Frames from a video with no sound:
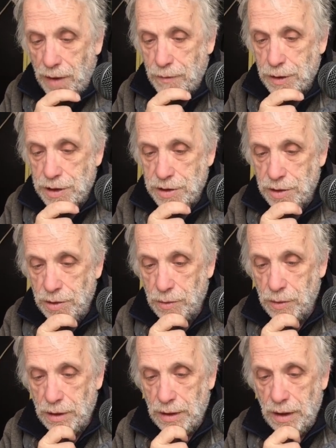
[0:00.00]
South now
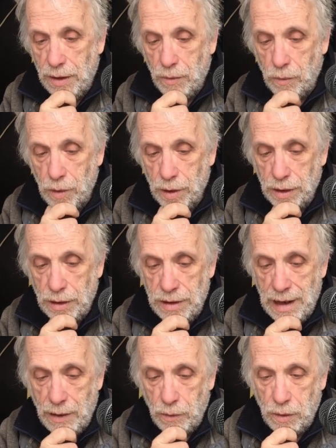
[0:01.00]
has 1 more
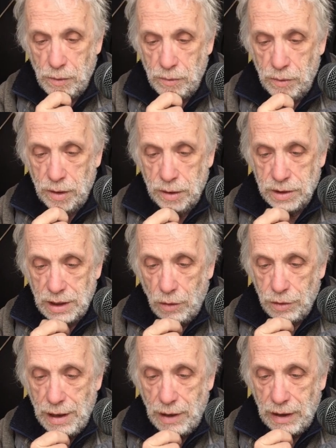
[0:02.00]
trump than we do.
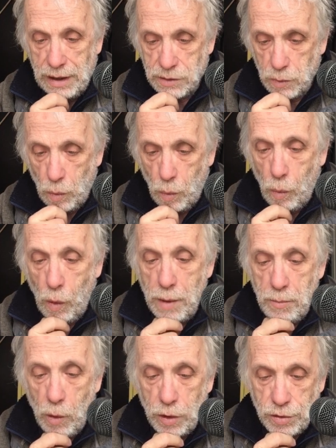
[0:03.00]
But on the other
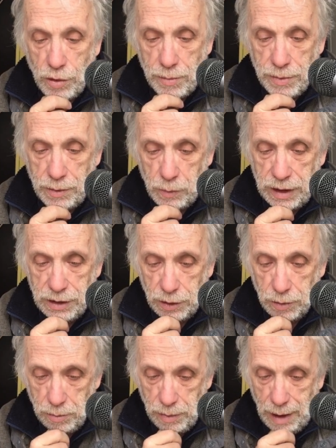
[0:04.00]
hand, we get to score the 2,
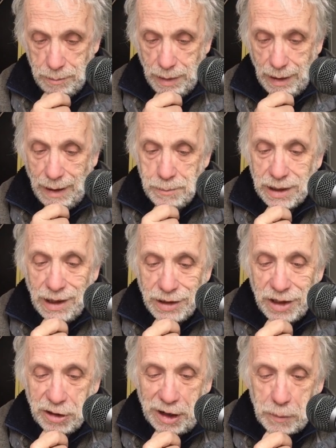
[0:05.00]
right,
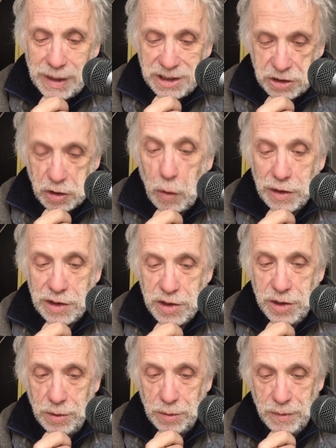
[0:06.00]
which was otherwise
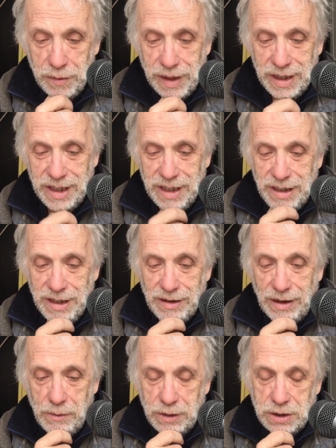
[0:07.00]
probably going to go under the
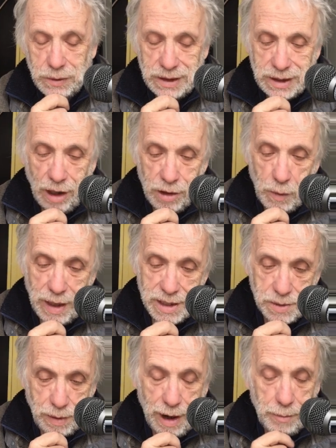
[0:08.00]
ace.
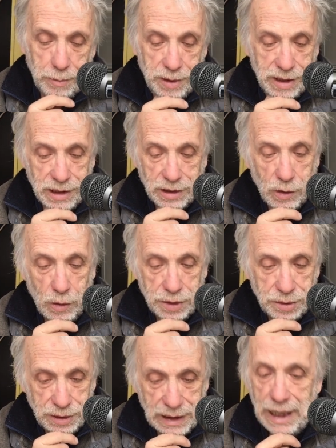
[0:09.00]
If I
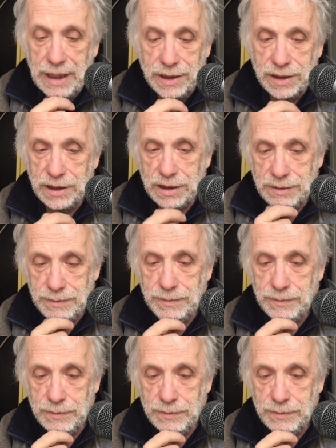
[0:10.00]
pitch a diamond,